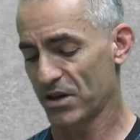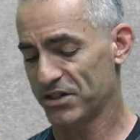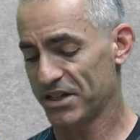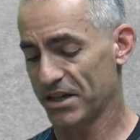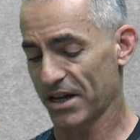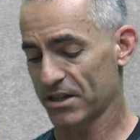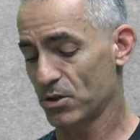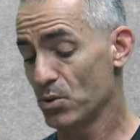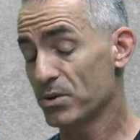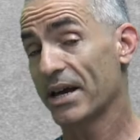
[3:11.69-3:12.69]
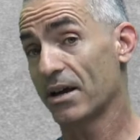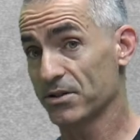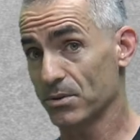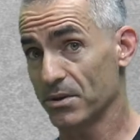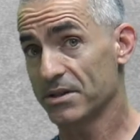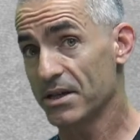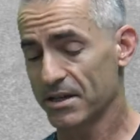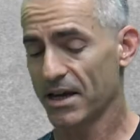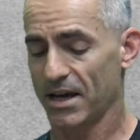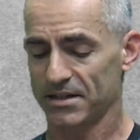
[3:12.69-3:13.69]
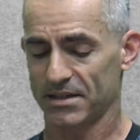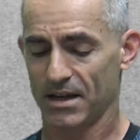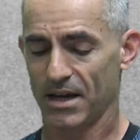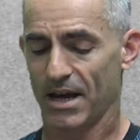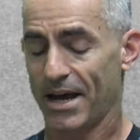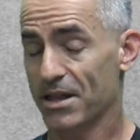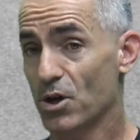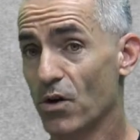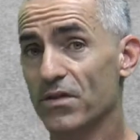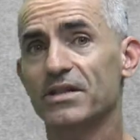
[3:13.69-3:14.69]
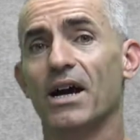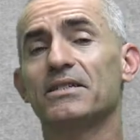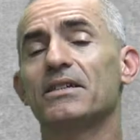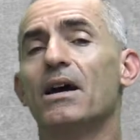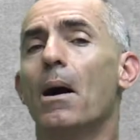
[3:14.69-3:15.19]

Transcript: you're going to see like the two tails through the t-test and the ANOVA test.